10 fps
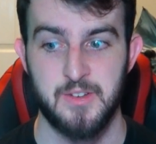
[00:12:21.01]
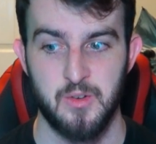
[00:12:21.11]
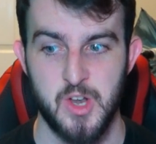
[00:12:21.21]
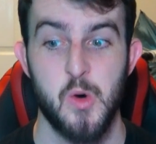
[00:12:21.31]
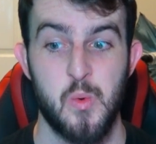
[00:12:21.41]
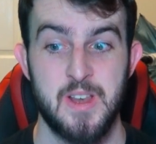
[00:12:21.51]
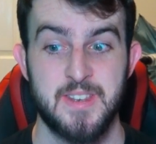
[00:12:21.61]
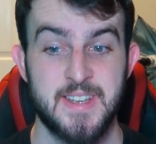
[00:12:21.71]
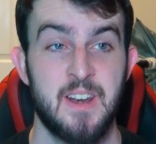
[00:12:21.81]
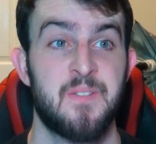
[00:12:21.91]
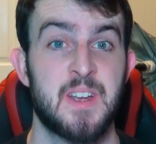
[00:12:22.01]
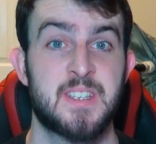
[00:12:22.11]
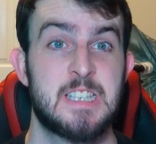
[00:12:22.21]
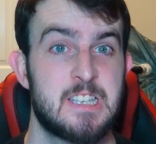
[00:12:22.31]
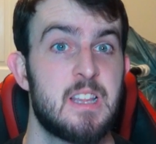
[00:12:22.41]
I don't know what side
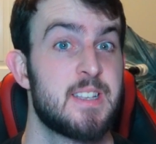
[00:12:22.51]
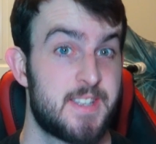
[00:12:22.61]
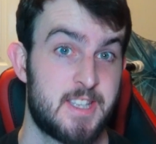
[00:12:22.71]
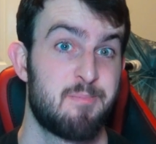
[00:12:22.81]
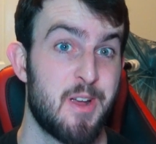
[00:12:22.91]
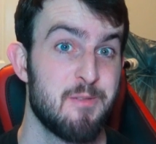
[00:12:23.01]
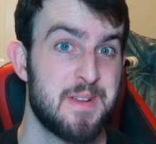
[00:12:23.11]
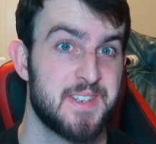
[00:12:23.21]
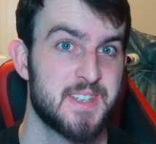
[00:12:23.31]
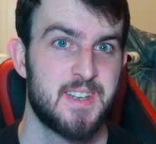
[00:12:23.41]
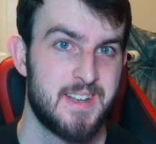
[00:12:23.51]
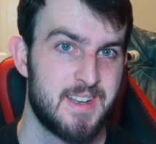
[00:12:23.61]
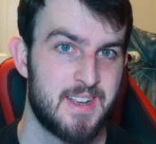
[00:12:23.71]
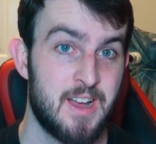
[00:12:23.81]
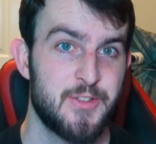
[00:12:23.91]
effects spearmint
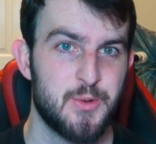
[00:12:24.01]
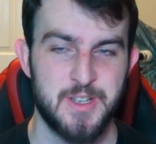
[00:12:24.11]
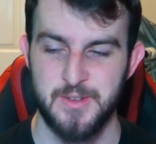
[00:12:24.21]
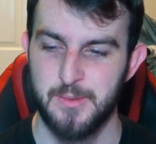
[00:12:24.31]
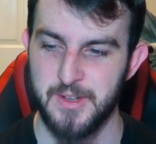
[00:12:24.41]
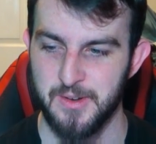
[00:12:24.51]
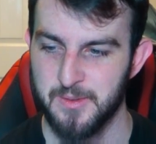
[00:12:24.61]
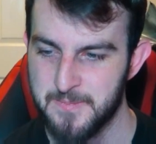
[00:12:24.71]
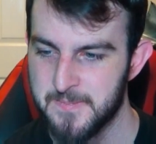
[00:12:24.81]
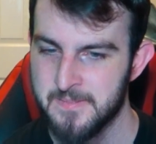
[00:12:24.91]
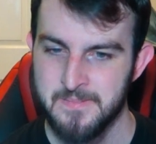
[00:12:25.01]
Altoids will do.